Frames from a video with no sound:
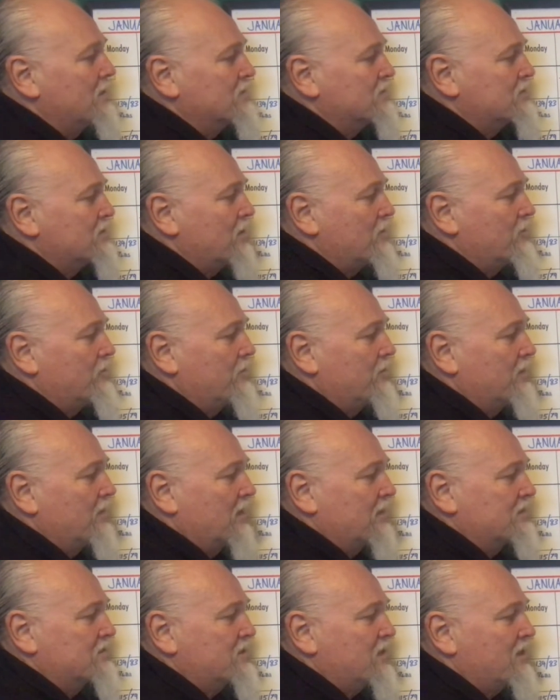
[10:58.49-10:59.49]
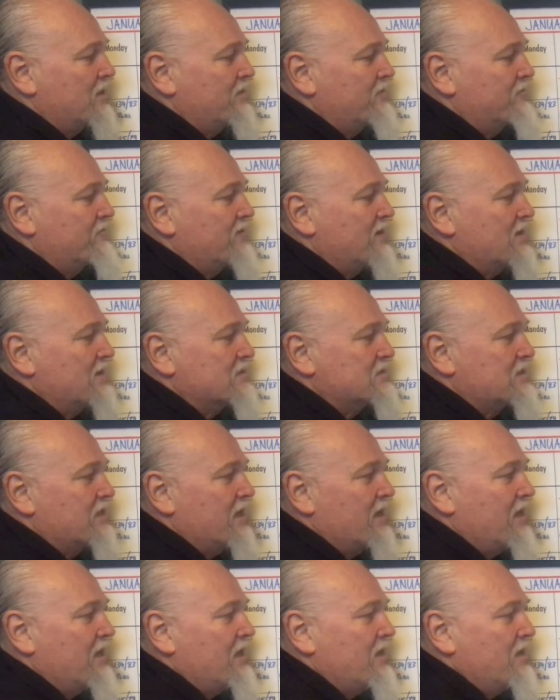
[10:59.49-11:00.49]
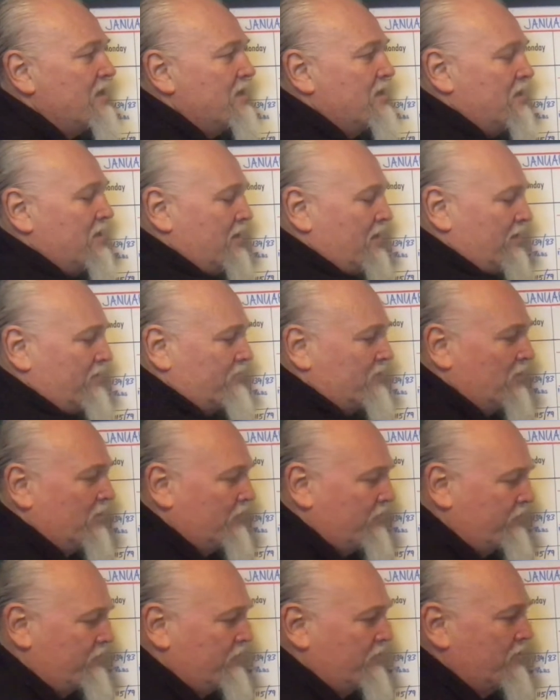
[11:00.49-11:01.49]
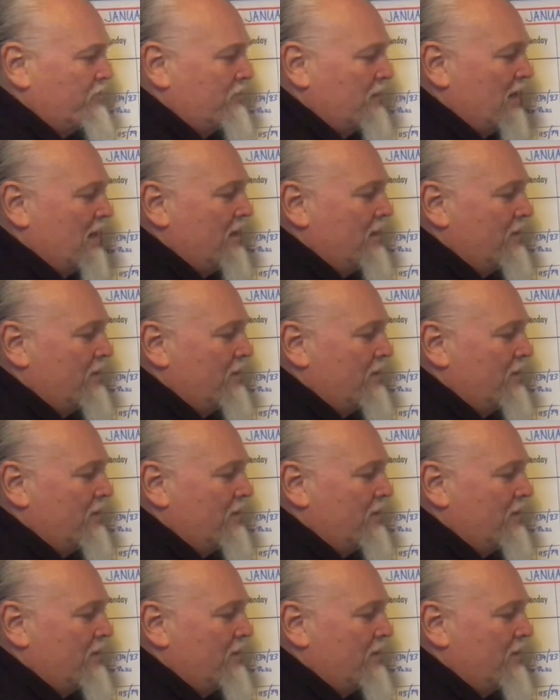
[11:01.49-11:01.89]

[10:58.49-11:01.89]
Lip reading: So I started the fast here, gone through